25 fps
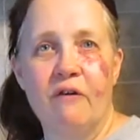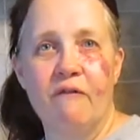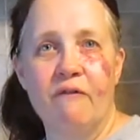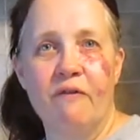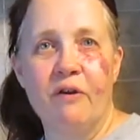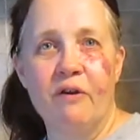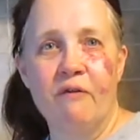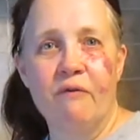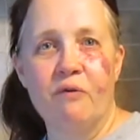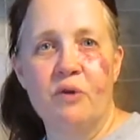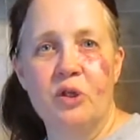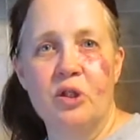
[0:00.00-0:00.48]

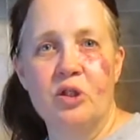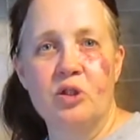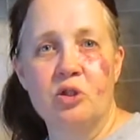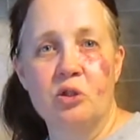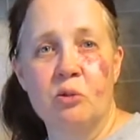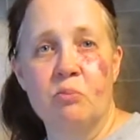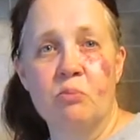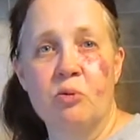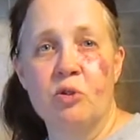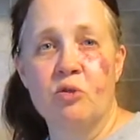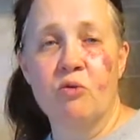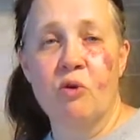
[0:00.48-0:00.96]
Feel free to
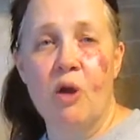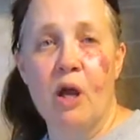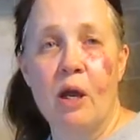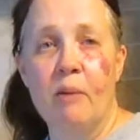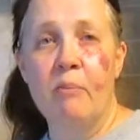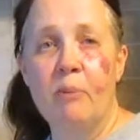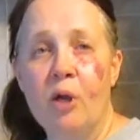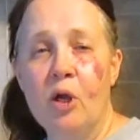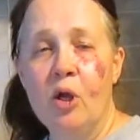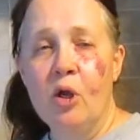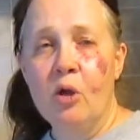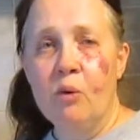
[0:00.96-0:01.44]

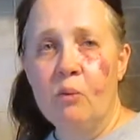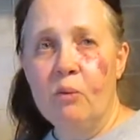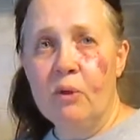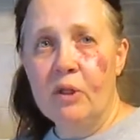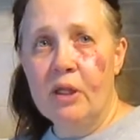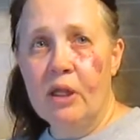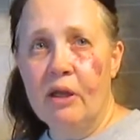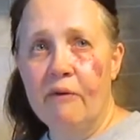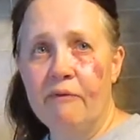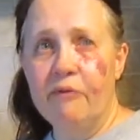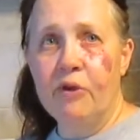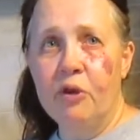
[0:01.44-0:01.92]
subscribe. We
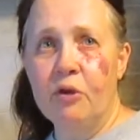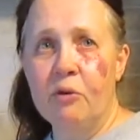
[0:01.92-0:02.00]
love you.